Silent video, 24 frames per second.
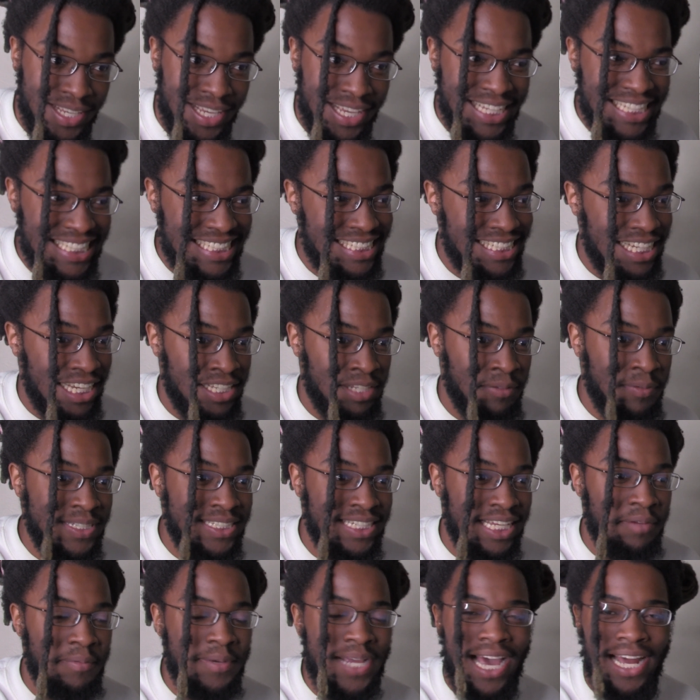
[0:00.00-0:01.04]
He said, we
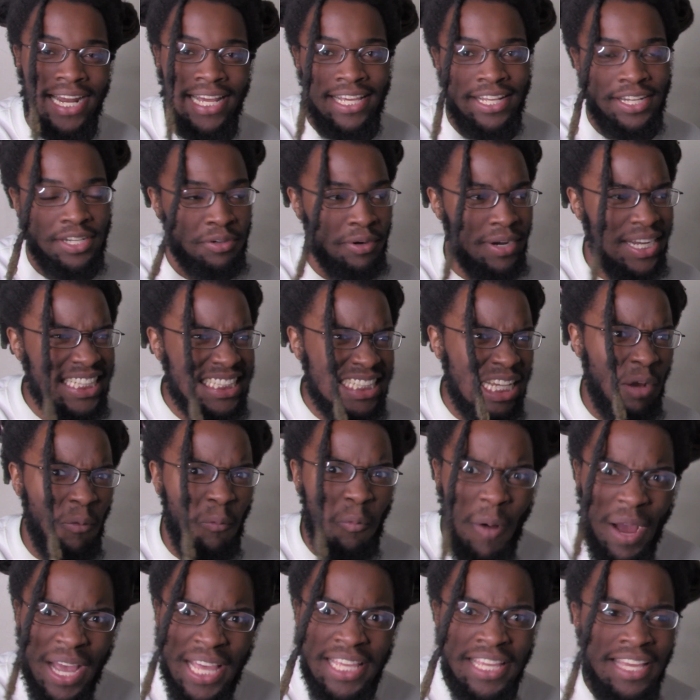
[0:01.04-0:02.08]
said we gotta integrate. He said,
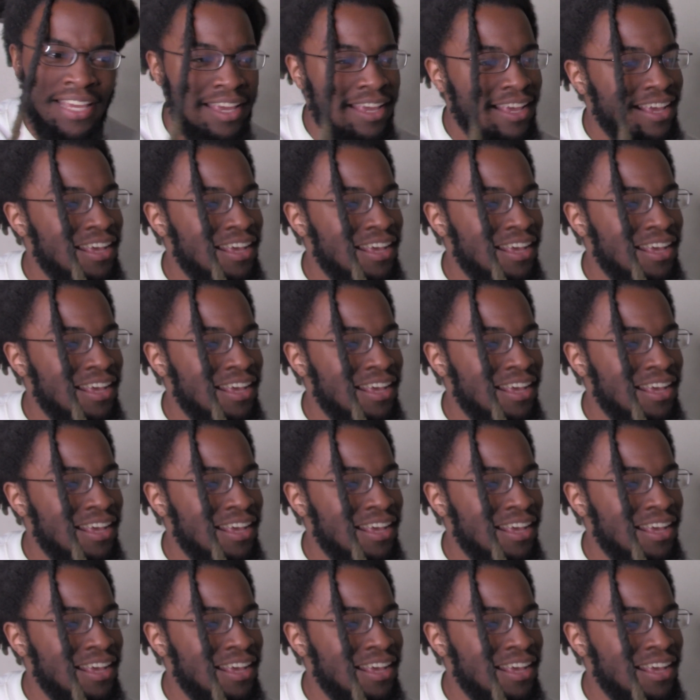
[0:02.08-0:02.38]
what?